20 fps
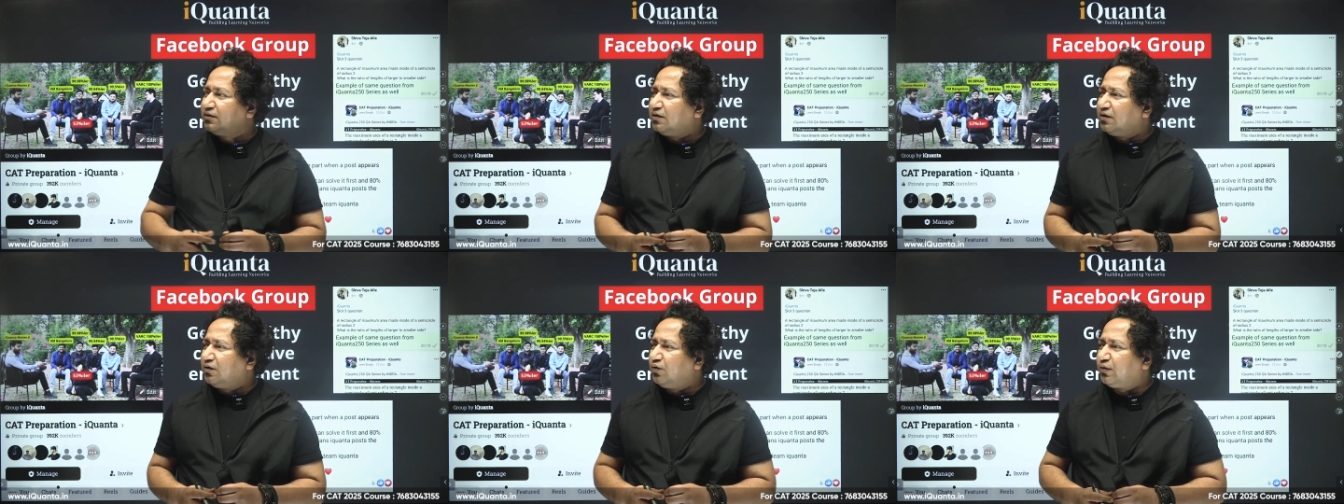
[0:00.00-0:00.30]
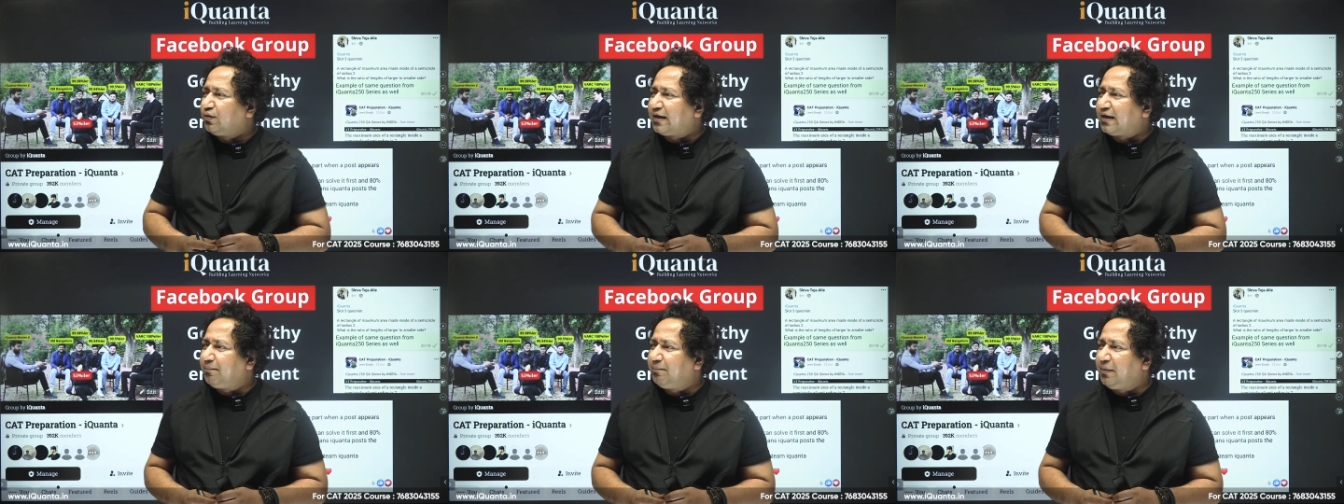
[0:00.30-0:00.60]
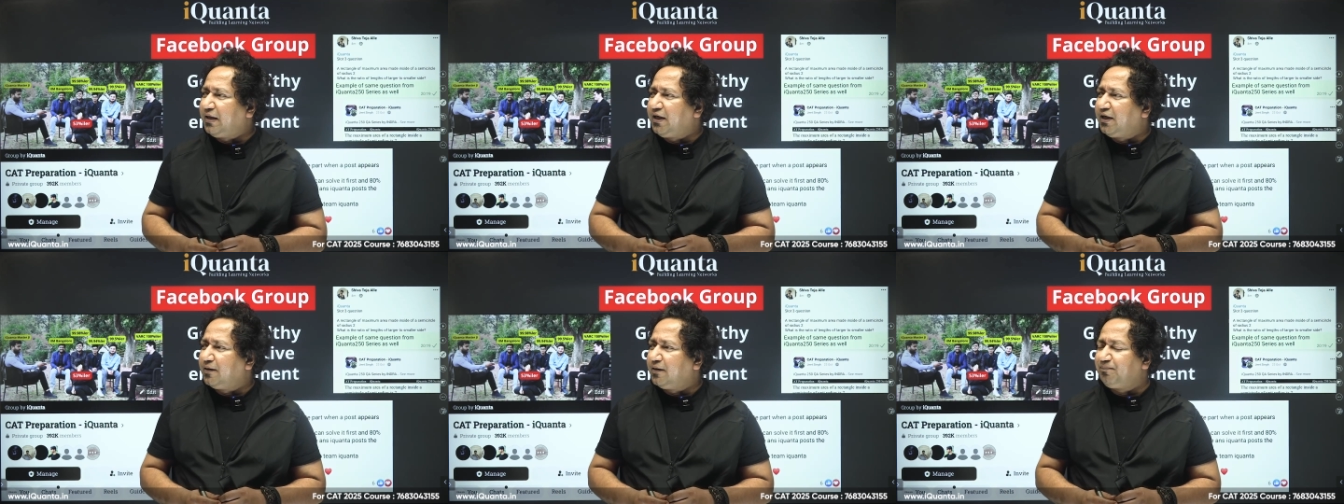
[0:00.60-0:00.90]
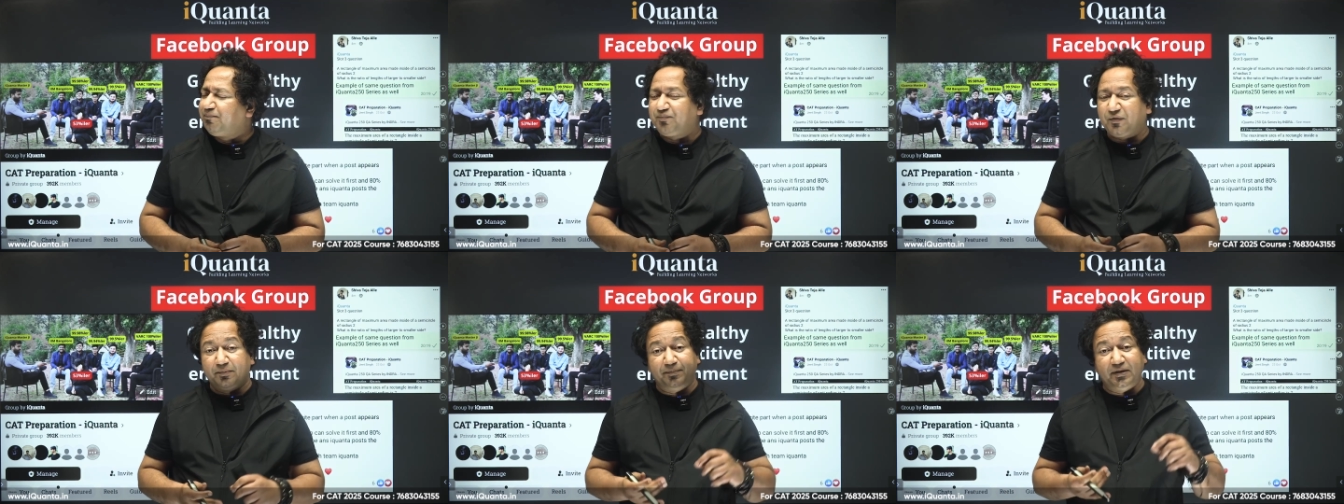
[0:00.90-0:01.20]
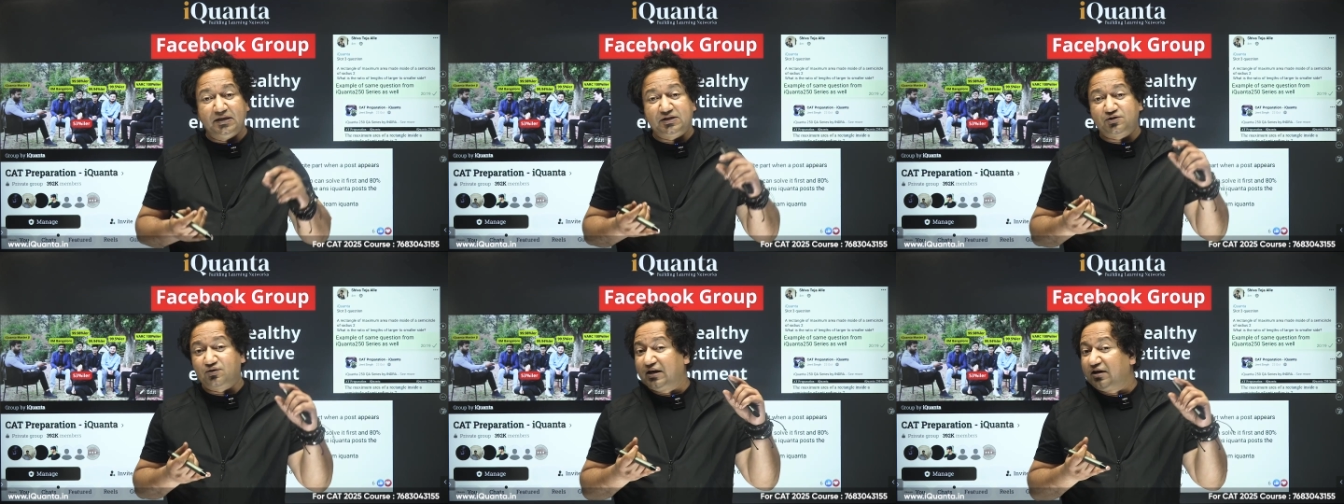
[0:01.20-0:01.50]
who can be B
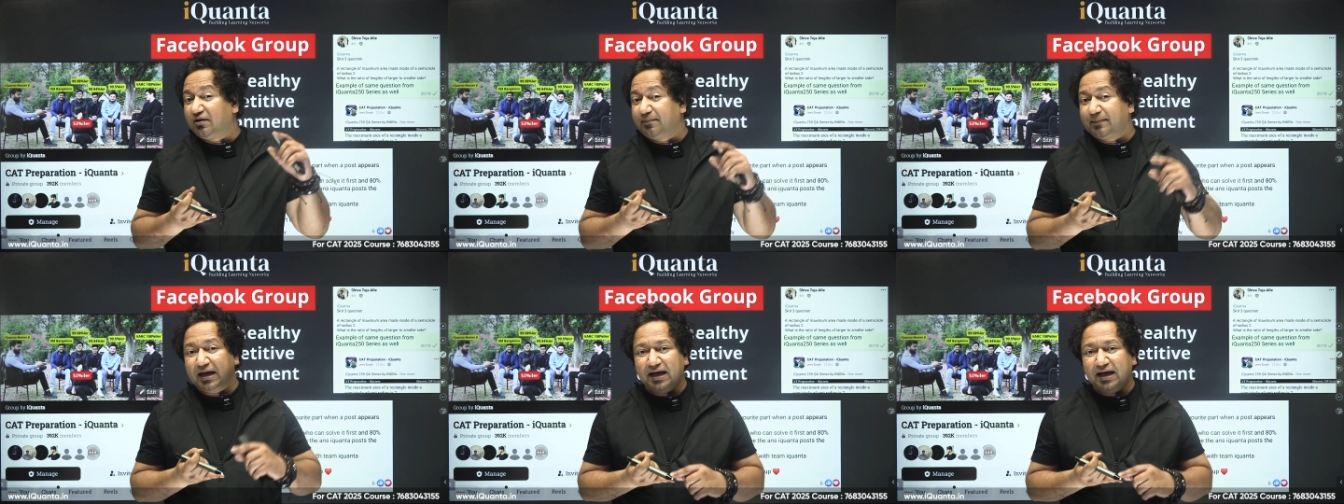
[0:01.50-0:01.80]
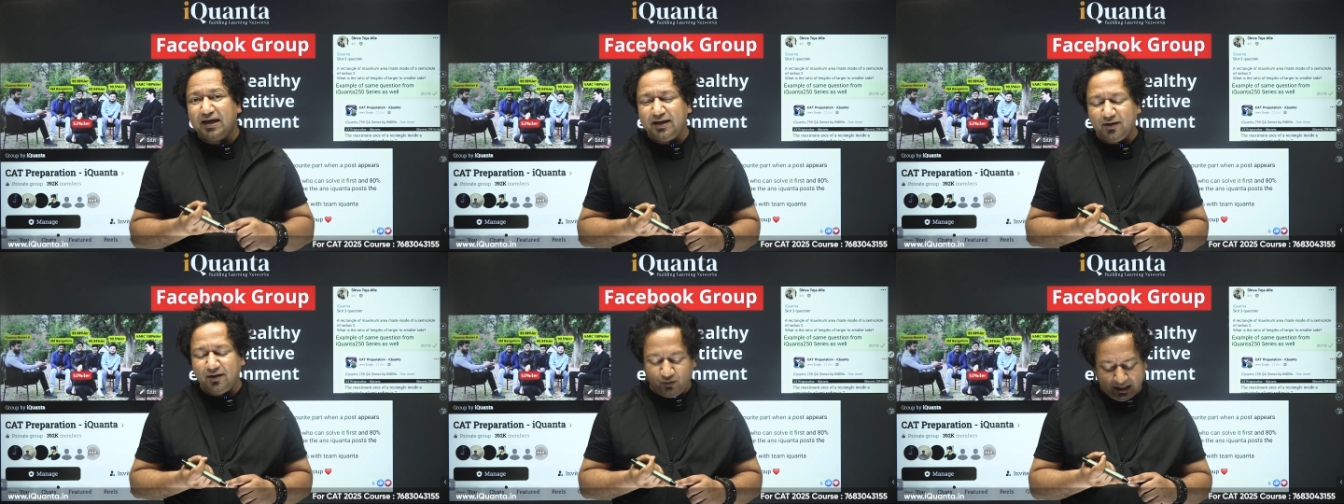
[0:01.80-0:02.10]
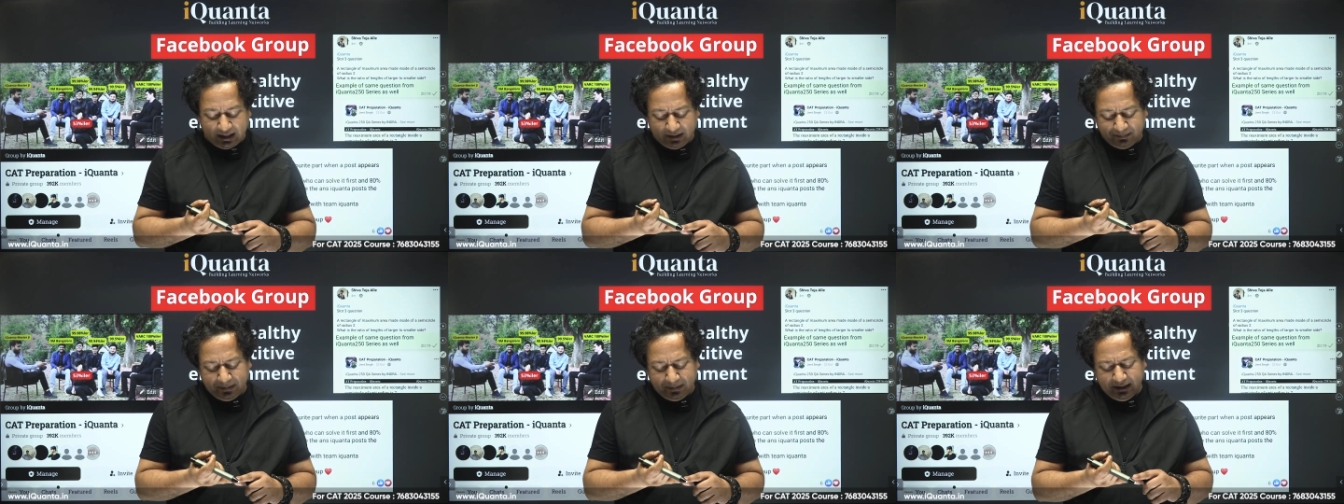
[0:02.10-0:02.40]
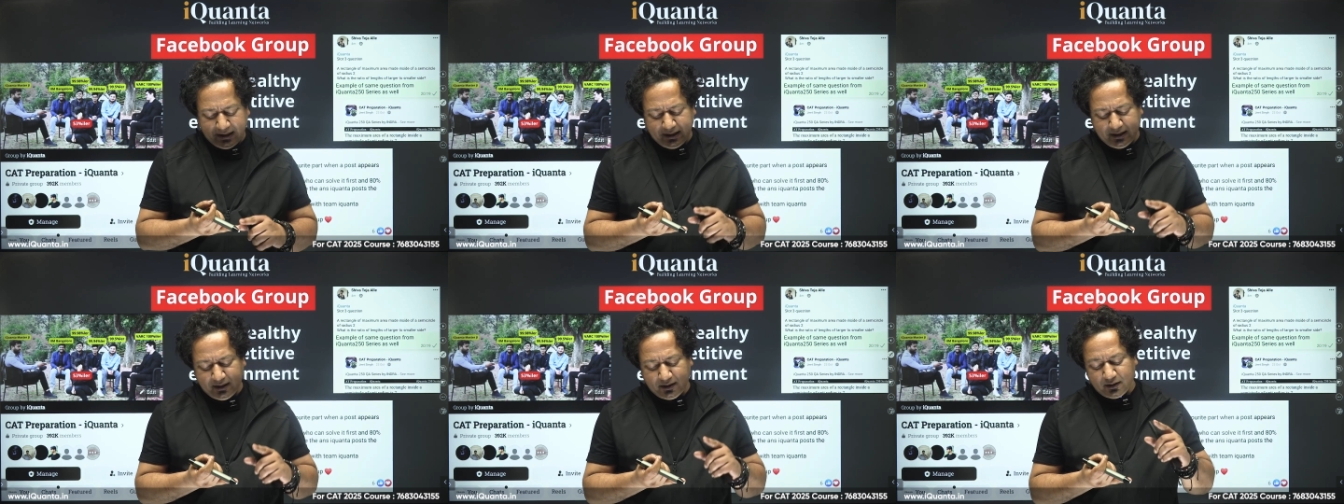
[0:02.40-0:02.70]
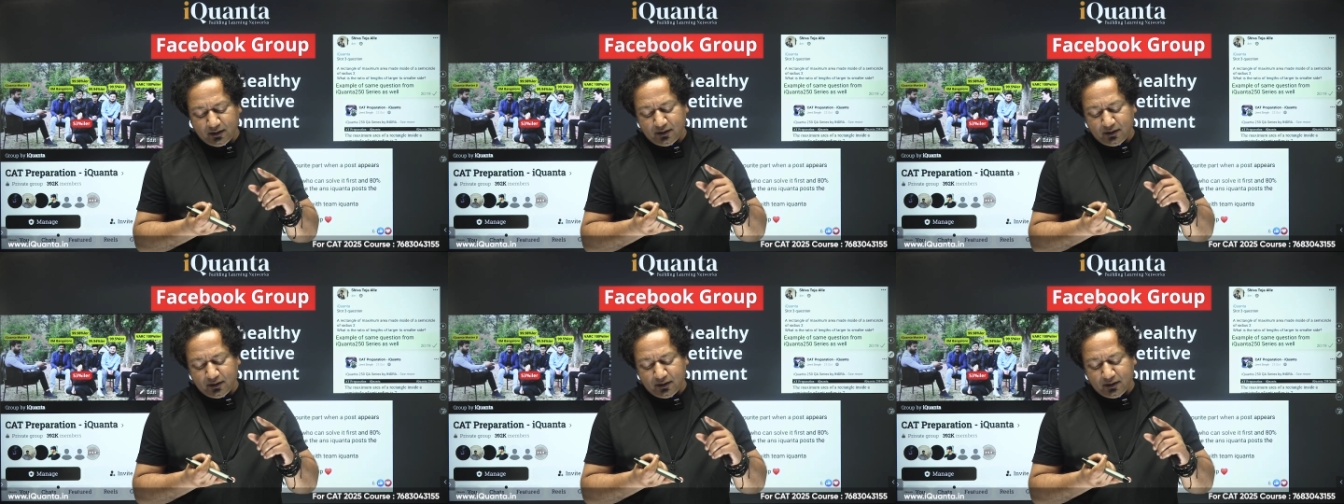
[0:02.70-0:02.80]
school alumni, who can be